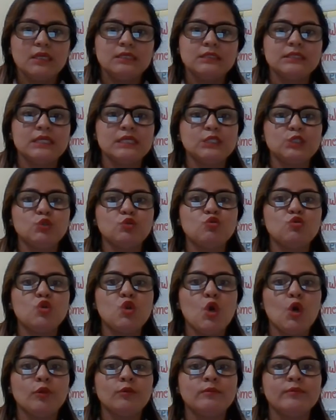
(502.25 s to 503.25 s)
They should
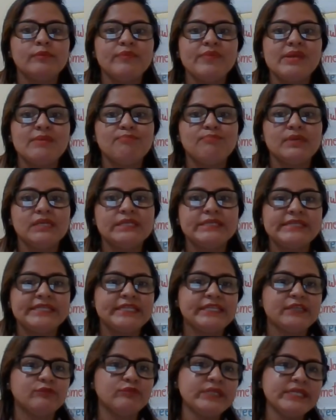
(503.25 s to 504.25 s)
not repeat
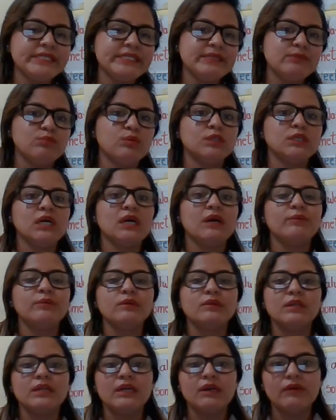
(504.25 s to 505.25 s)
increase in
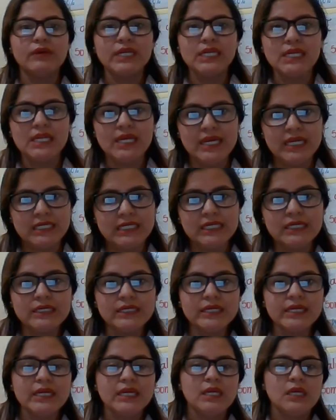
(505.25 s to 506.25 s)
vocabulary later.
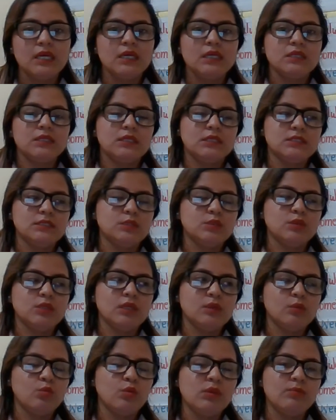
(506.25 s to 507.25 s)
The
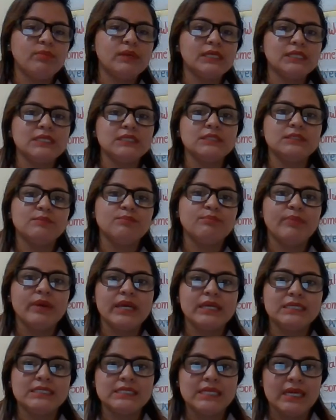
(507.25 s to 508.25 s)
student will
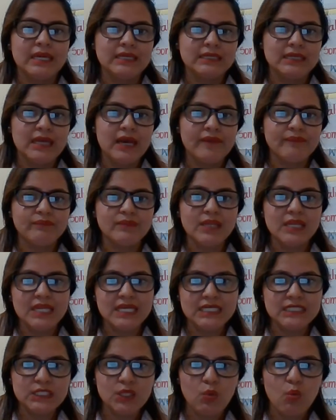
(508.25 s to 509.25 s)
participate saying at
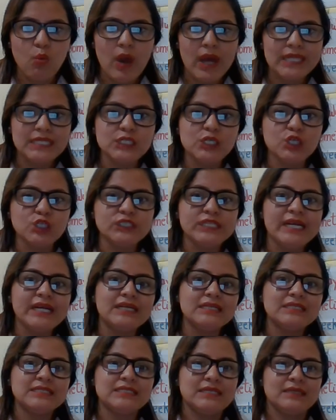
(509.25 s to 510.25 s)
least one of their
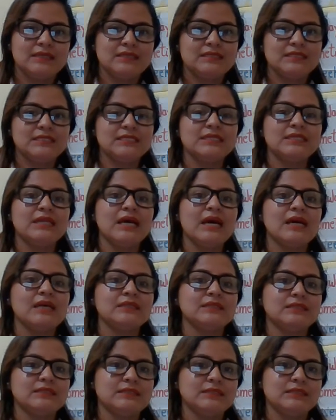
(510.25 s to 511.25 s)
sentences that
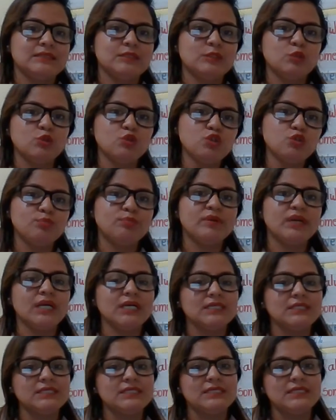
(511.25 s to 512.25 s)
those
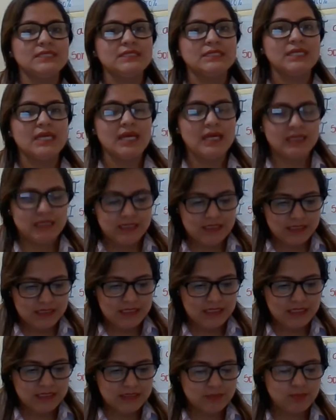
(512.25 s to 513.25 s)
practicing
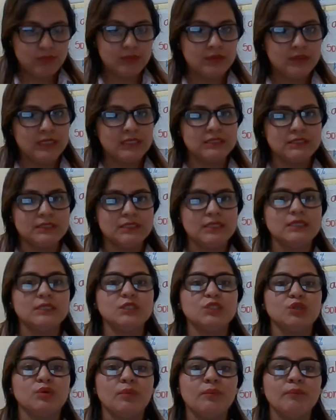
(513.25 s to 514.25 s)
this pronunciation.